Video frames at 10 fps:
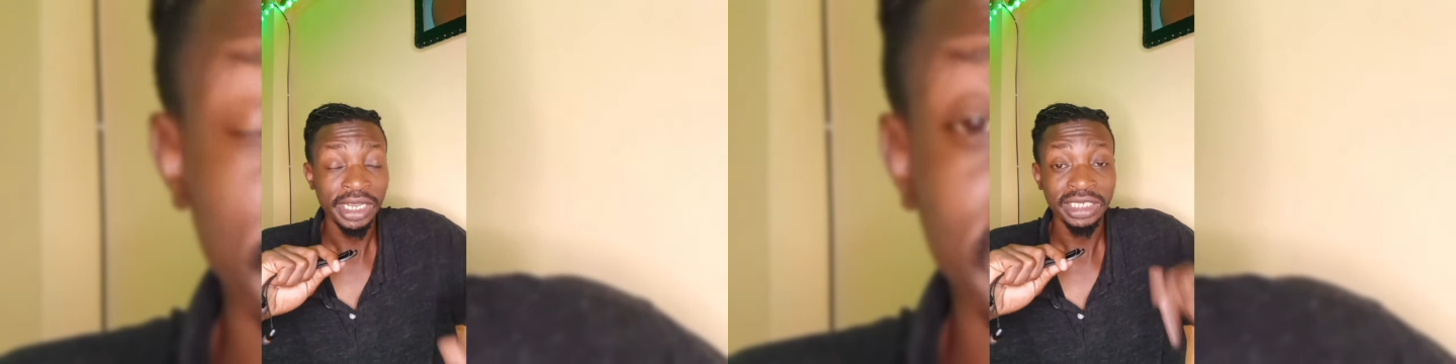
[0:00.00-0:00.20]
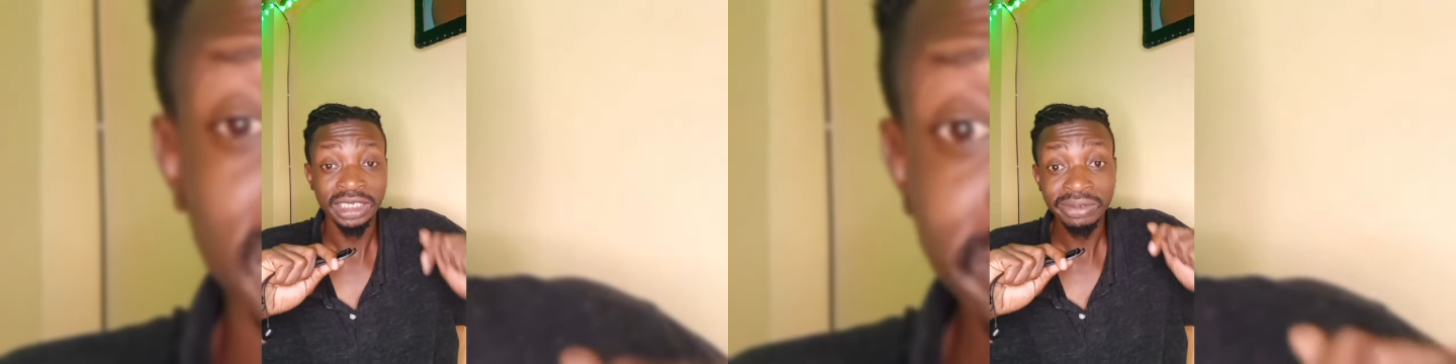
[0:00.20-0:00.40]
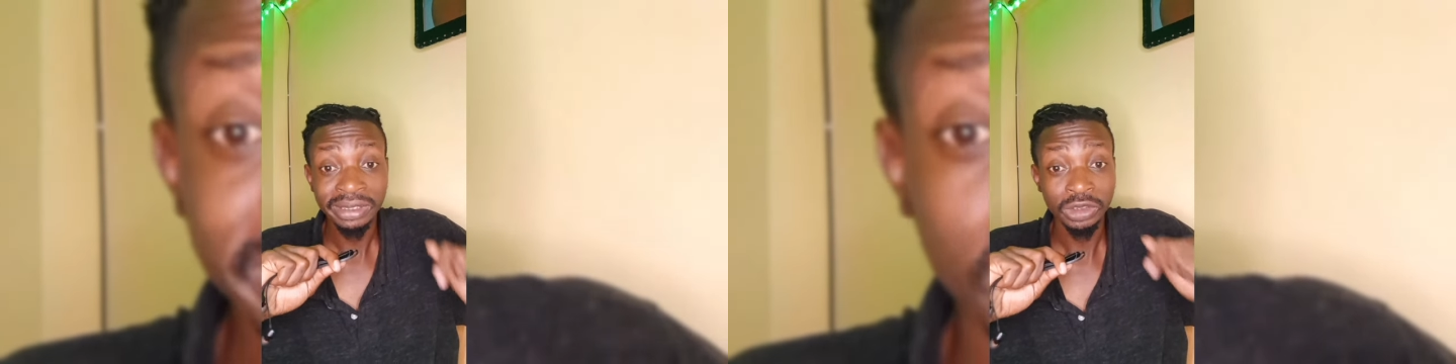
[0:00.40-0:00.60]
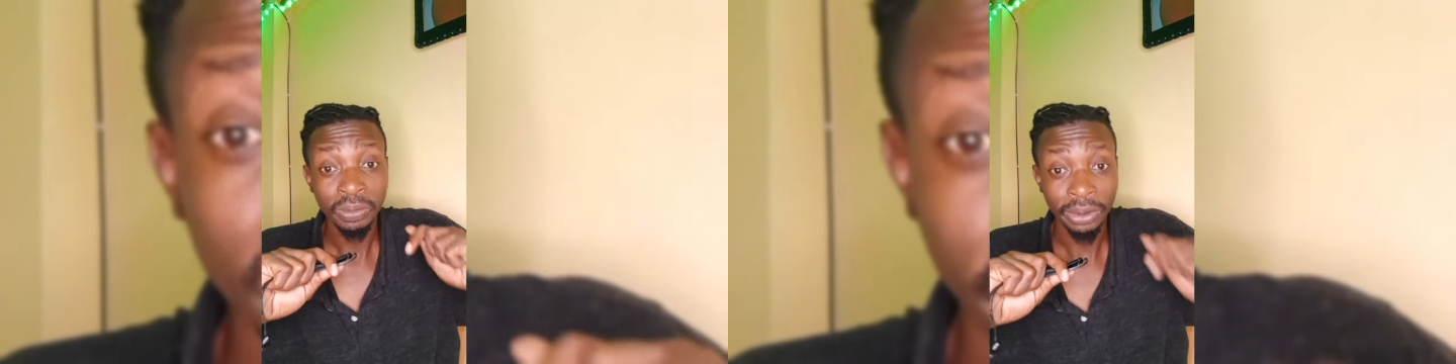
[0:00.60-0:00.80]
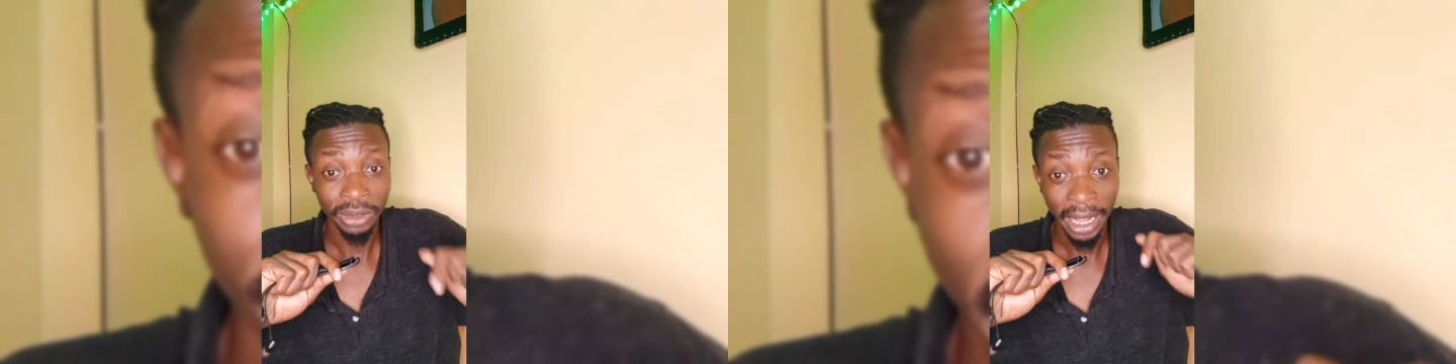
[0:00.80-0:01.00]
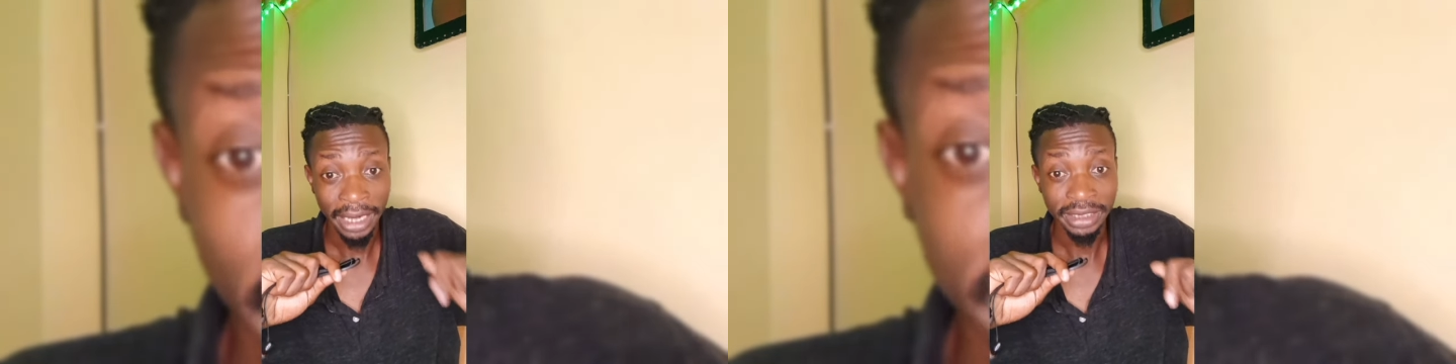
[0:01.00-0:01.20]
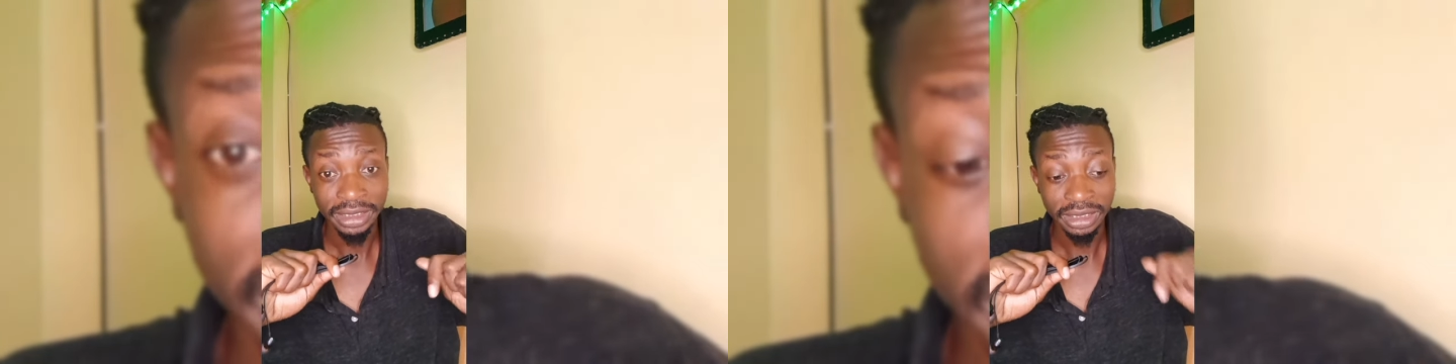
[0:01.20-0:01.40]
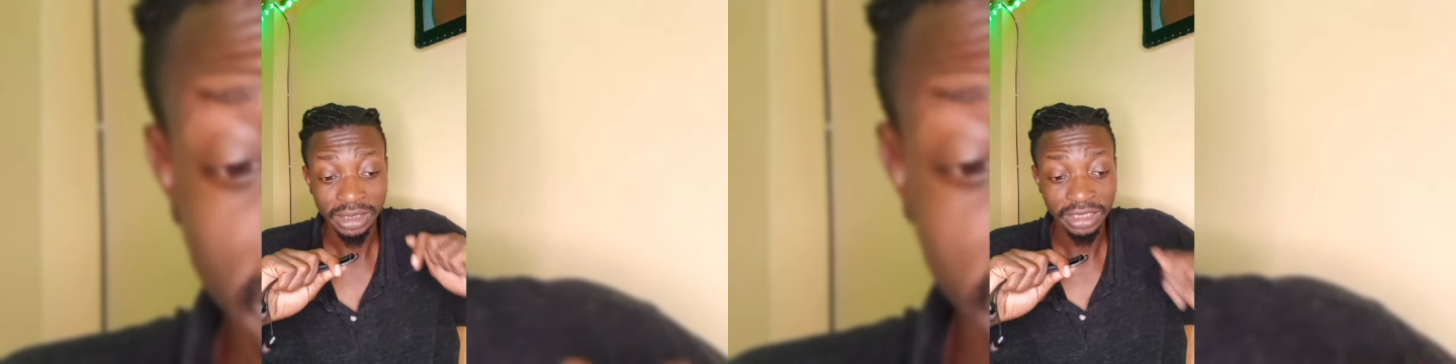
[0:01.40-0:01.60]
just wanted to
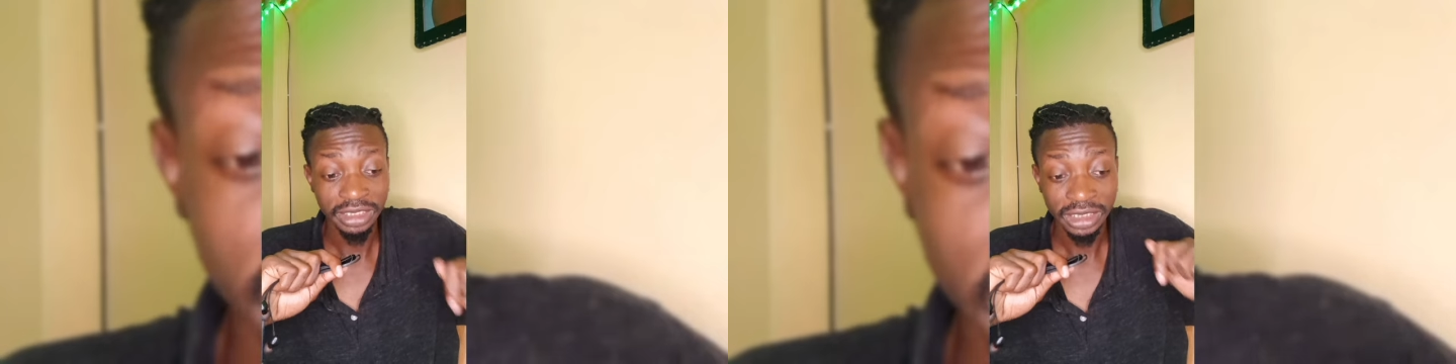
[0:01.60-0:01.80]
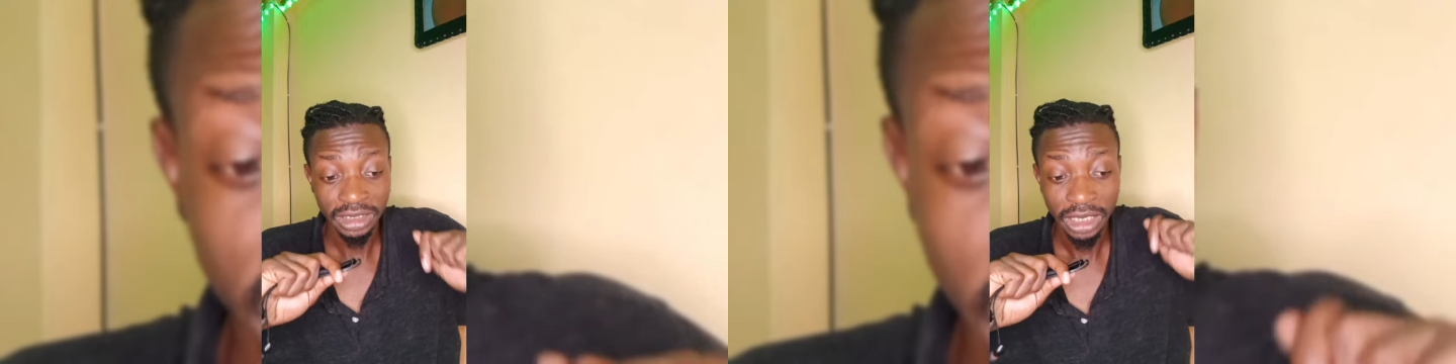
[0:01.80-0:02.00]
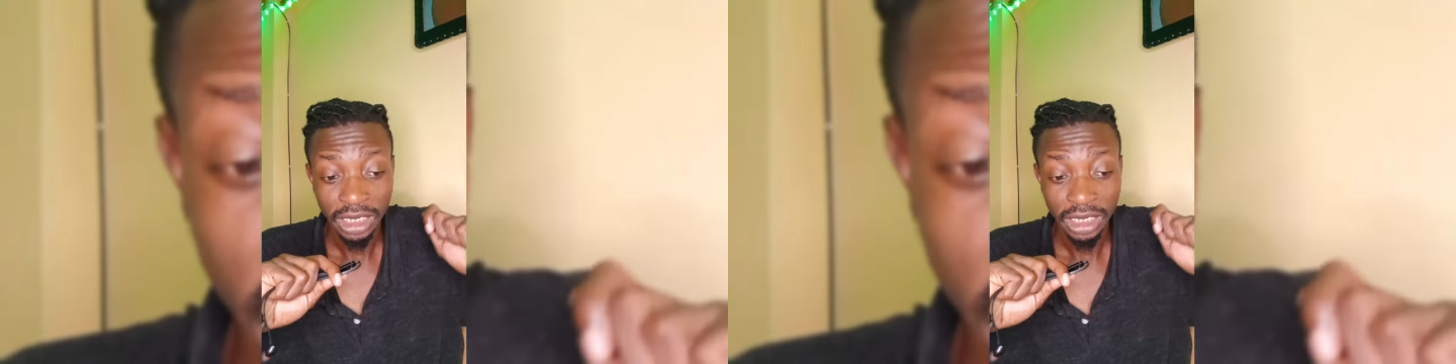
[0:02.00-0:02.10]
broadcast this